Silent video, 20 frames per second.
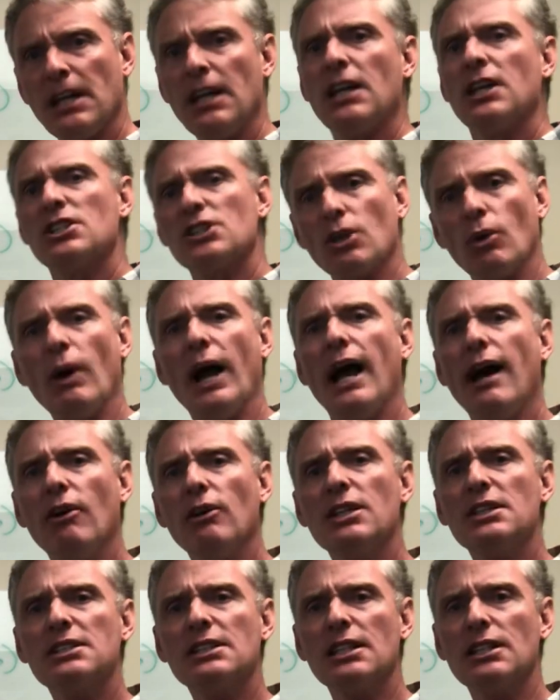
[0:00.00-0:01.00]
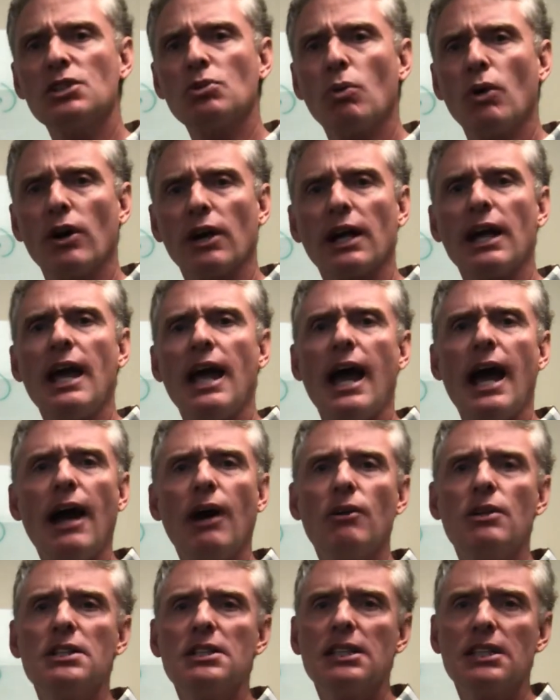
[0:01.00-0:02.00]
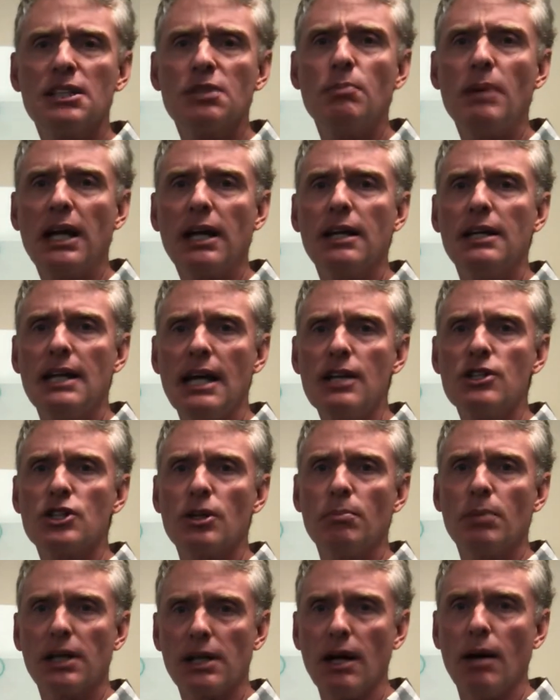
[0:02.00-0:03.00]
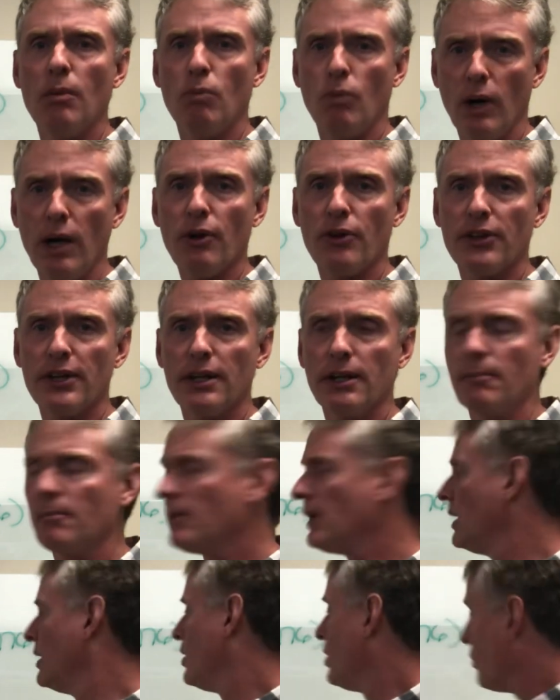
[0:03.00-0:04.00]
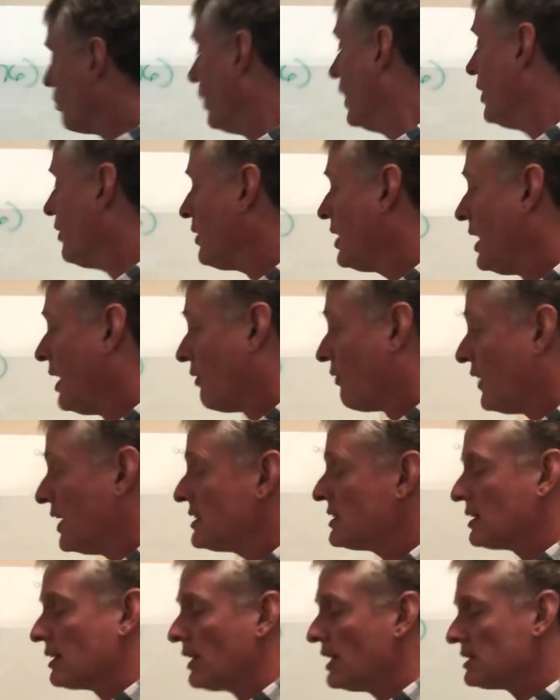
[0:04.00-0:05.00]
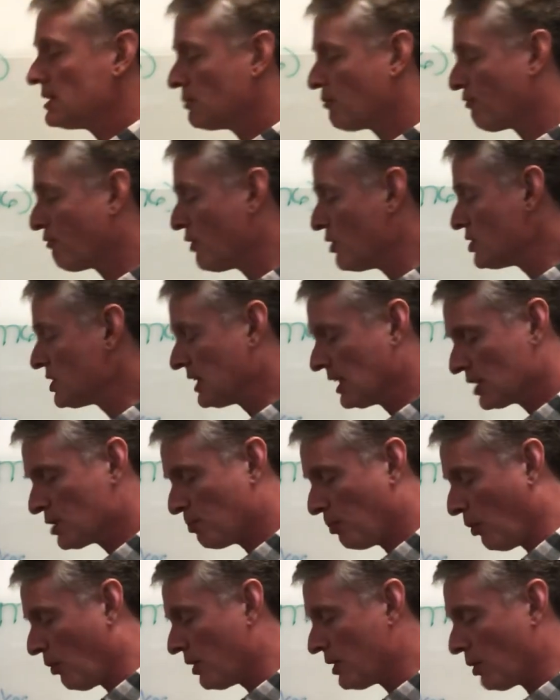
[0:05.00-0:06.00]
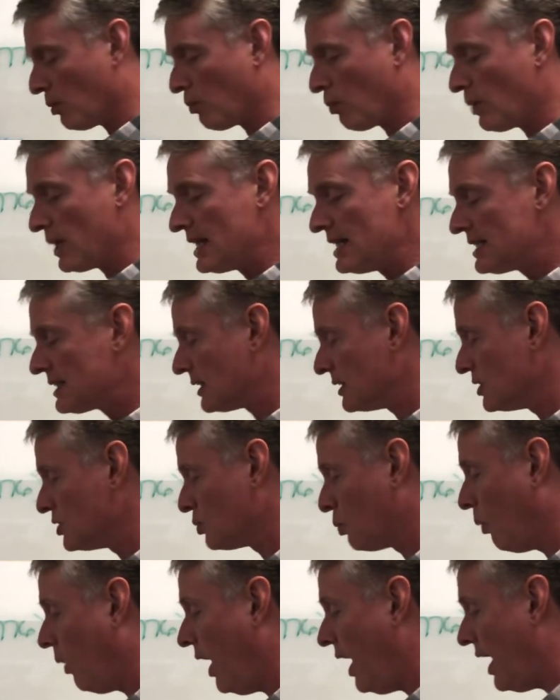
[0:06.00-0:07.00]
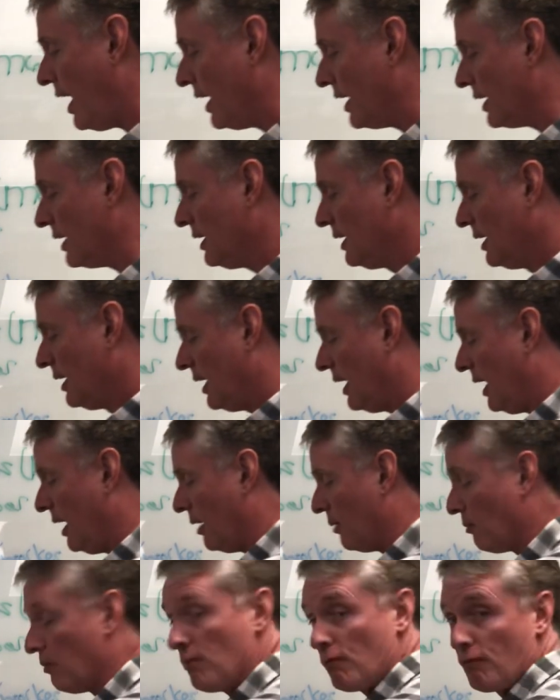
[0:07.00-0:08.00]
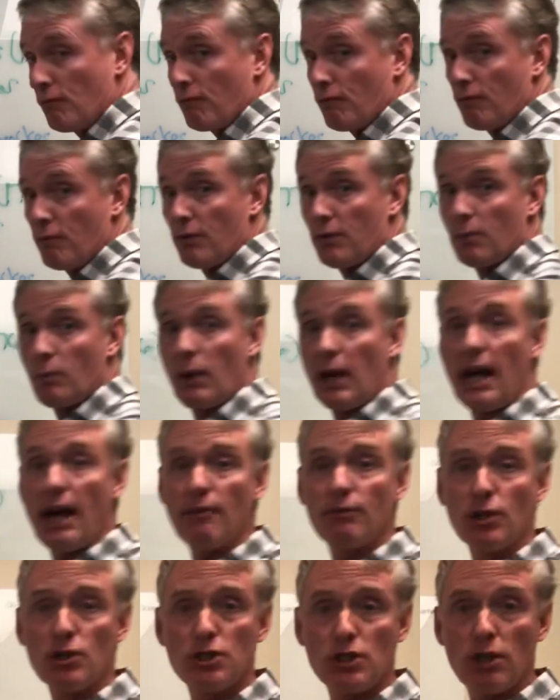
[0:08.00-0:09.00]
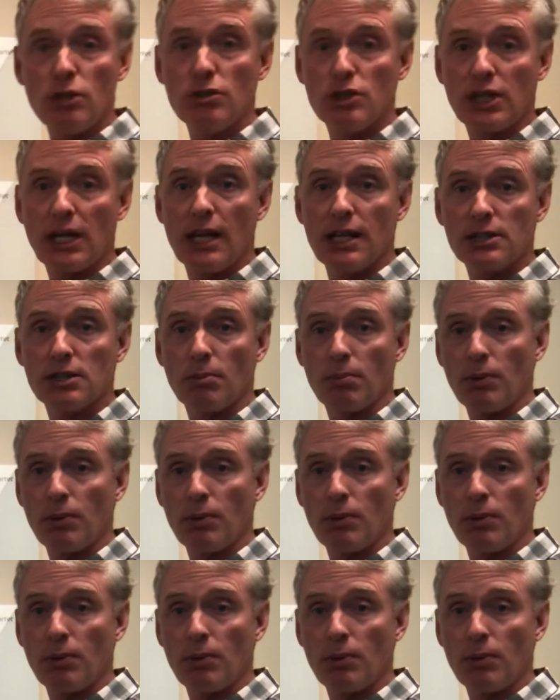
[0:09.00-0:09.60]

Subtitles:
So how does this work? How does this make a nation become wealthy? Well, let's first explore the reasons why we have those huge gains in